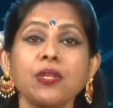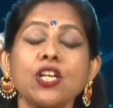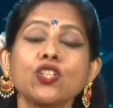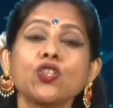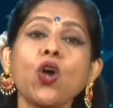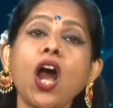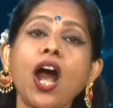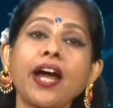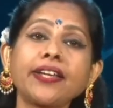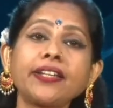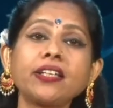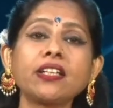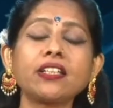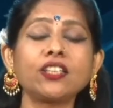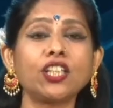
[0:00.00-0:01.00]
So
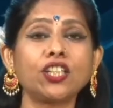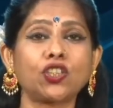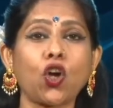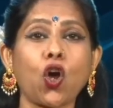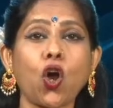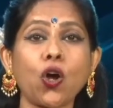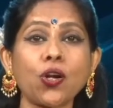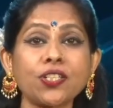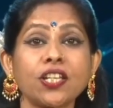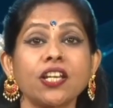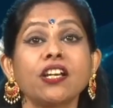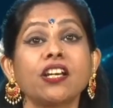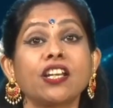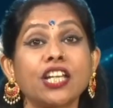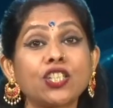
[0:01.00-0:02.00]
higher the dots,
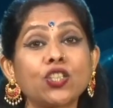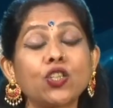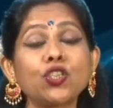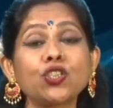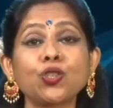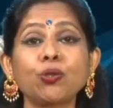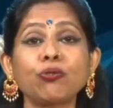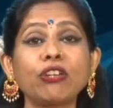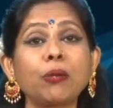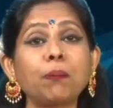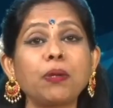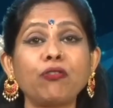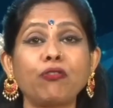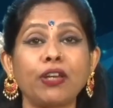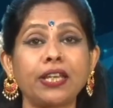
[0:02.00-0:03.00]
resolution will be
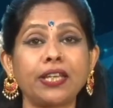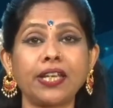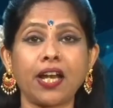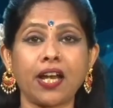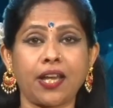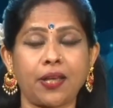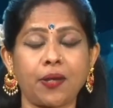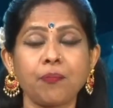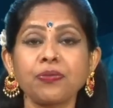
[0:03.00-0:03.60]
very high.